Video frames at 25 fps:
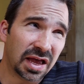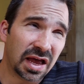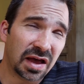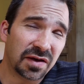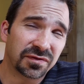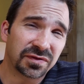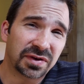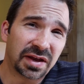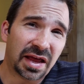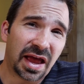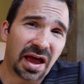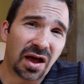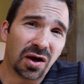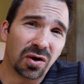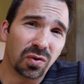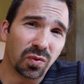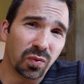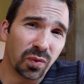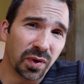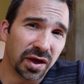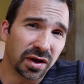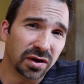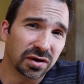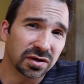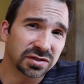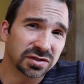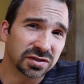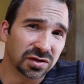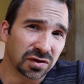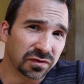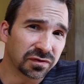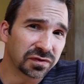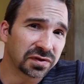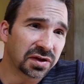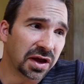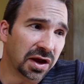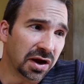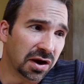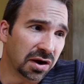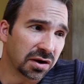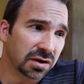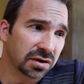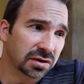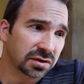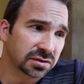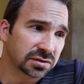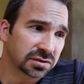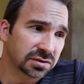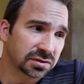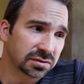have to outweigh our self care.
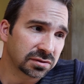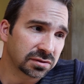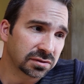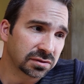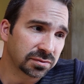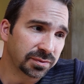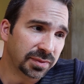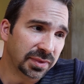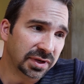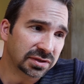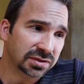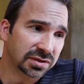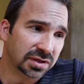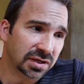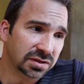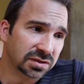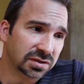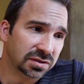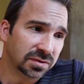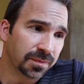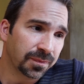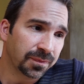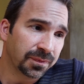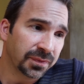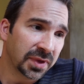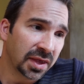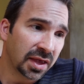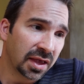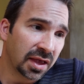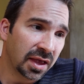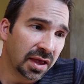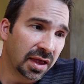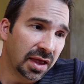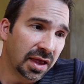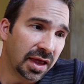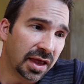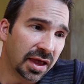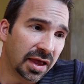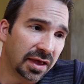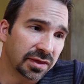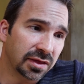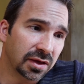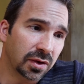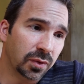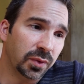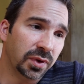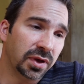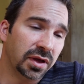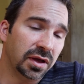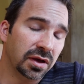Make sense? And
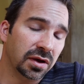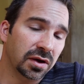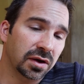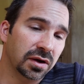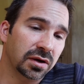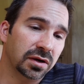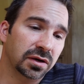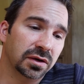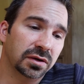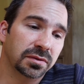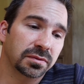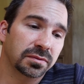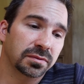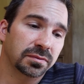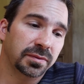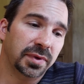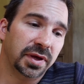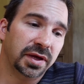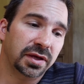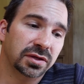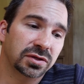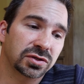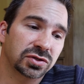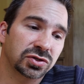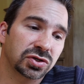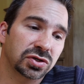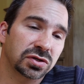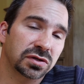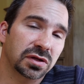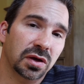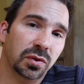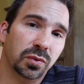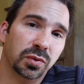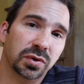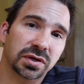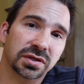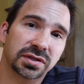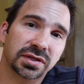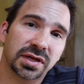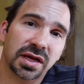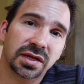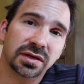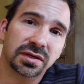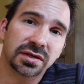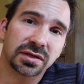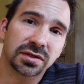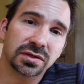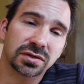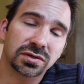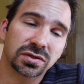that we are making sure that we're
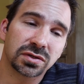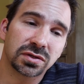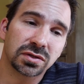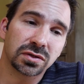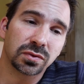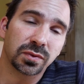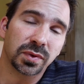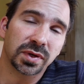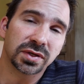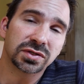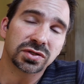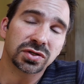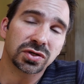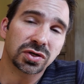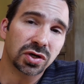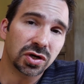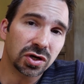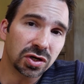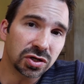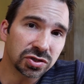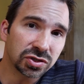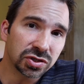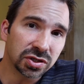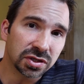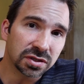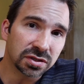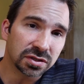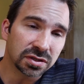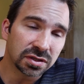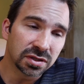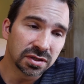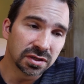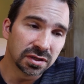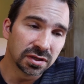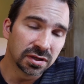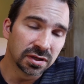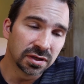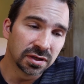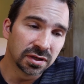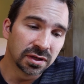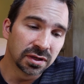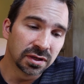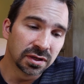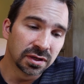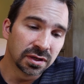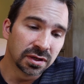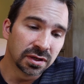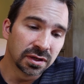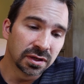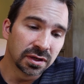attending to what's urgent
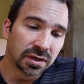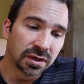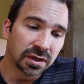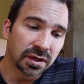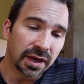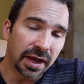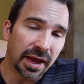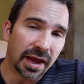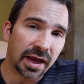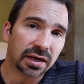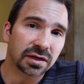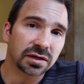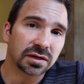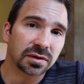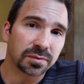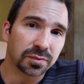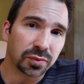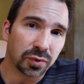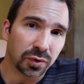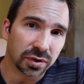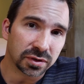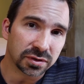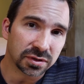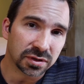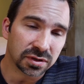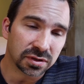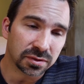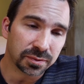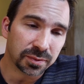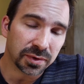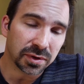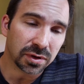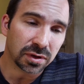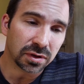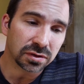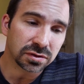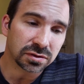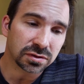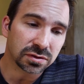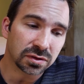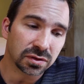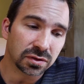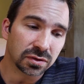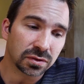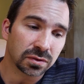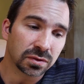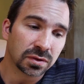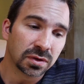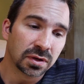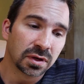and important, but
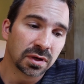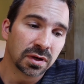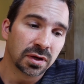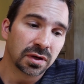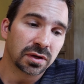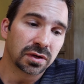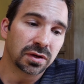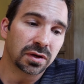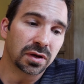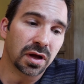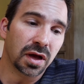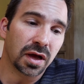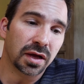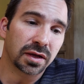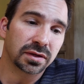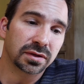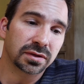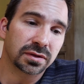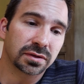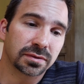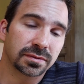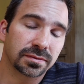also not